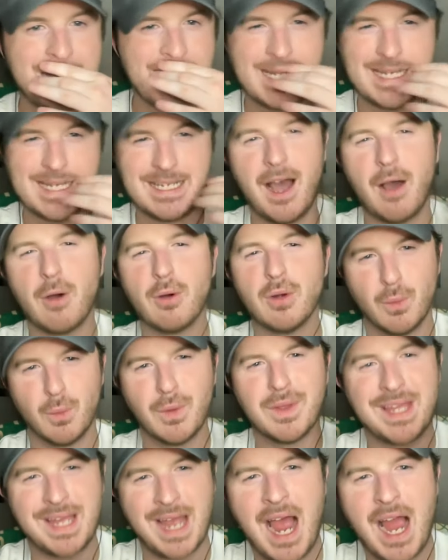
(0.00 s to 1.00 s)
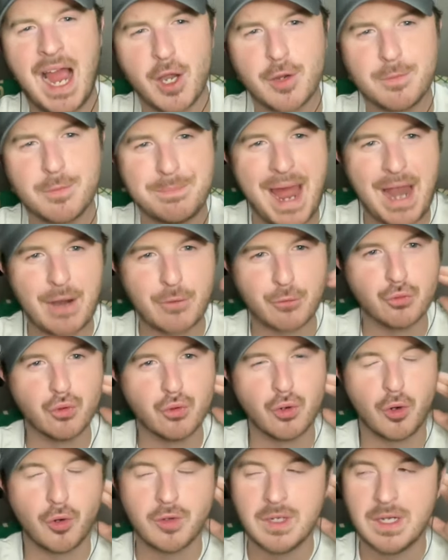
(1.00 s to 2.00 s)
Now, when they hired Matt
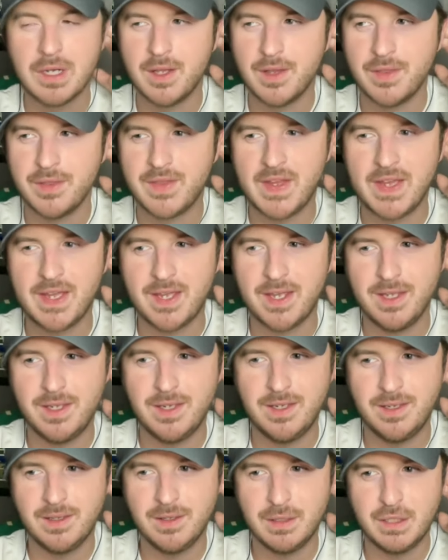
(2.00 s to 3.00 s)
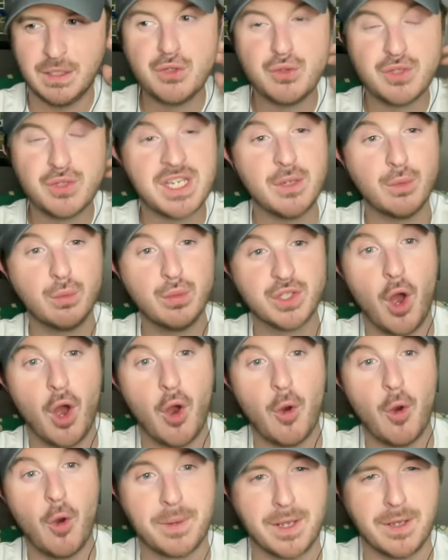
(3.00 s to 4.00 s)
Rhule, the UT was
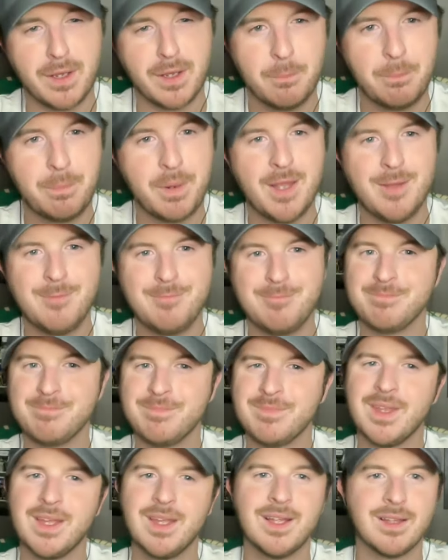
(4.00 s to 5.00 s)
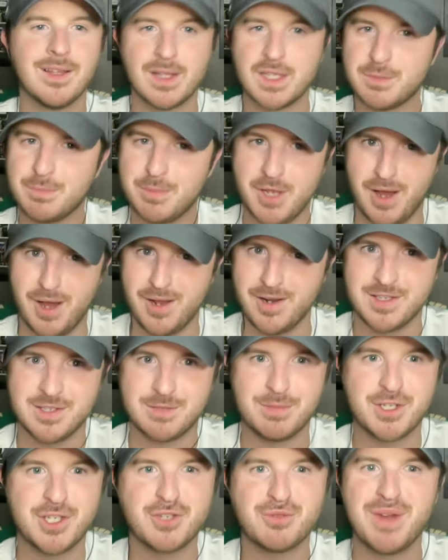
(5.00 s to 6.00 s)
open. But let's be honest,
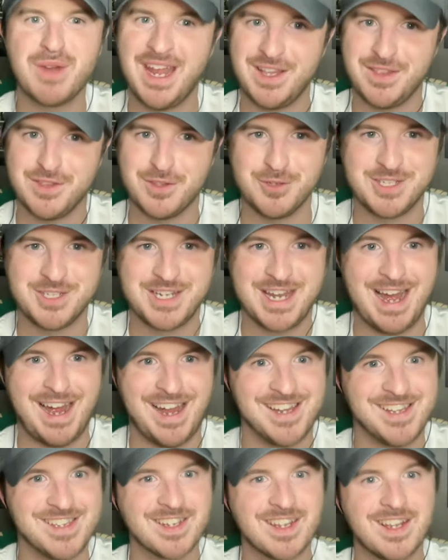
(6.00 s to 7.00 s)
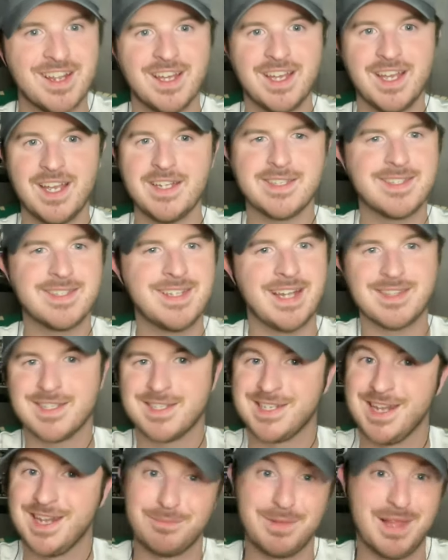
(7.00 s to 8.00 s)
much as we hate those guys, it's not the
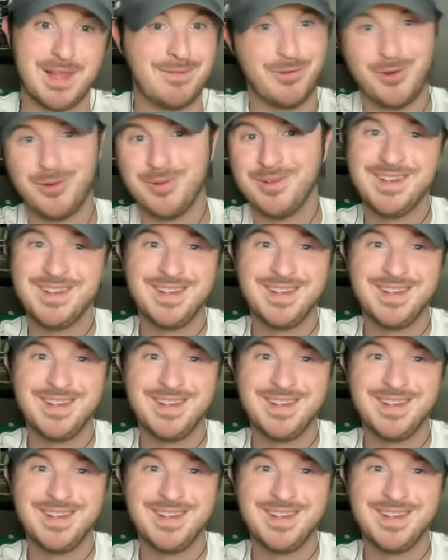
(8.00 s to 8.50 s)
same level.